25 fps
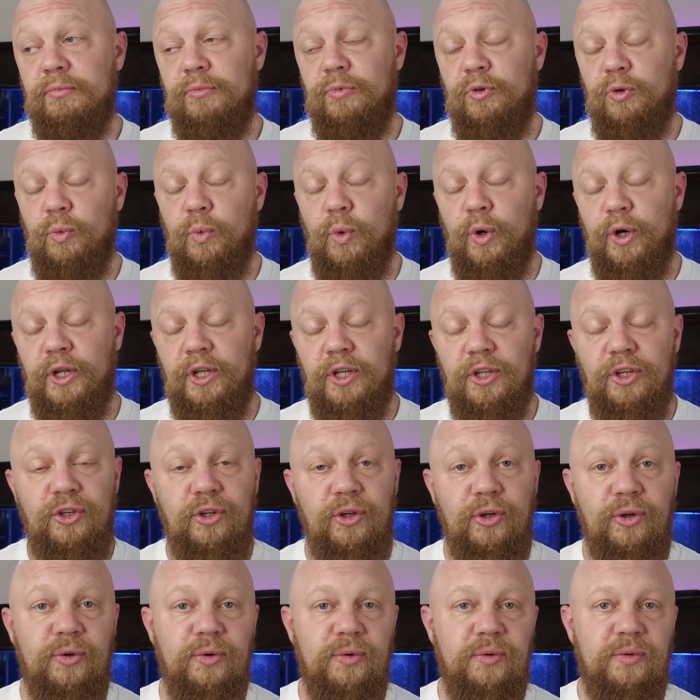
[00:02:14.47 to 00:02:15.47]
So what
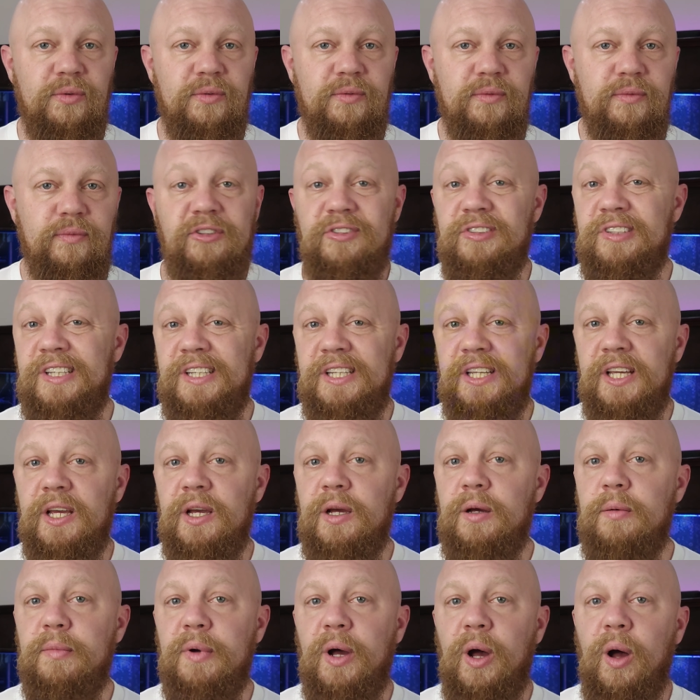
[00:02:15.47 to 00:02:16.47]
do? The
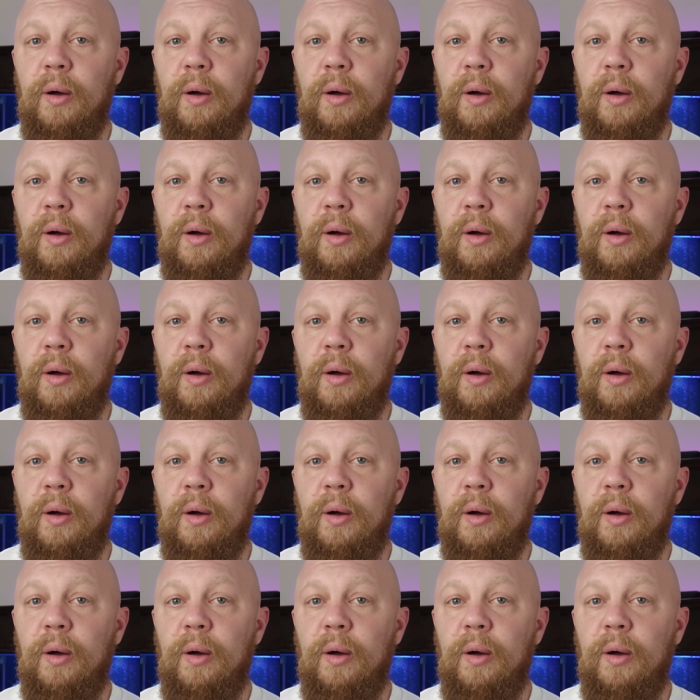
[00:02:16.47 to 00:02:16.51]
SeaChem